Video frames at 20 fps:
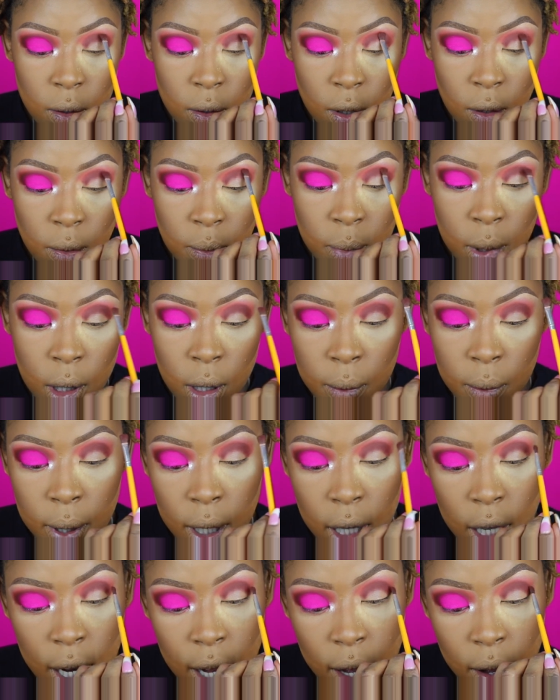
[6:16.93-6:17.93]

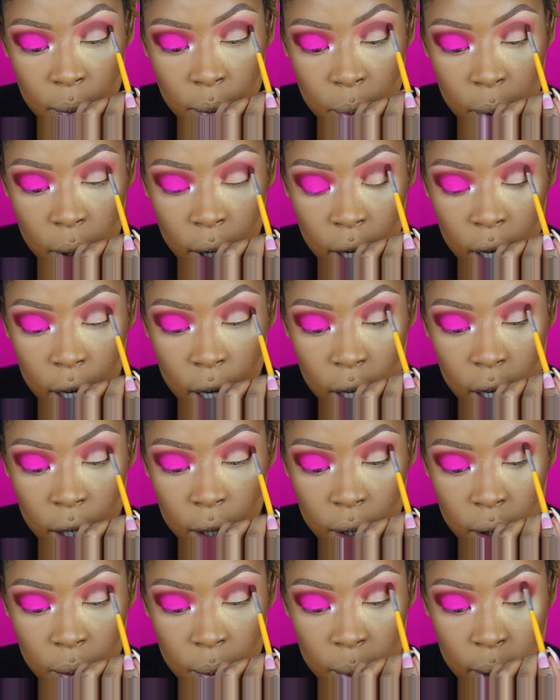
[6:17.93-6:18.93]
Blowing it out, bringing it a
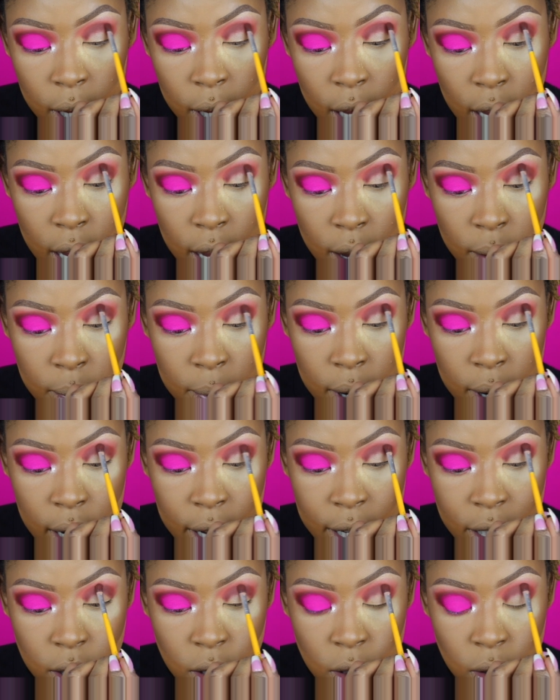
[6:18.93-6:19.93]
little bit higher, but
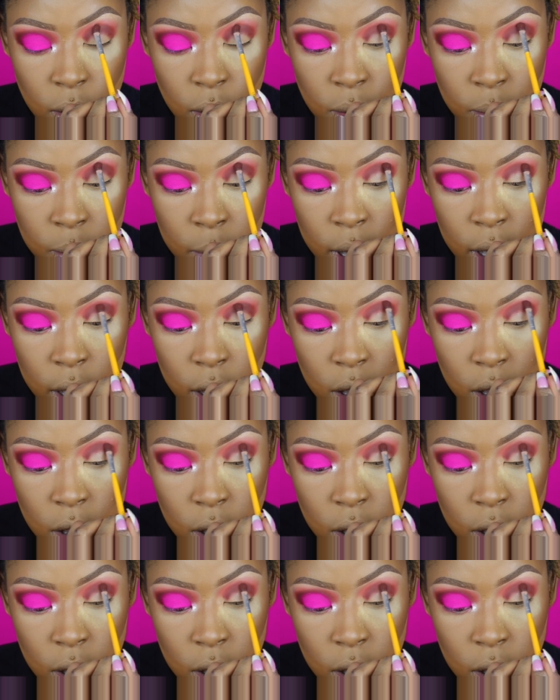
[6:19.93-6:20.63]
not too much.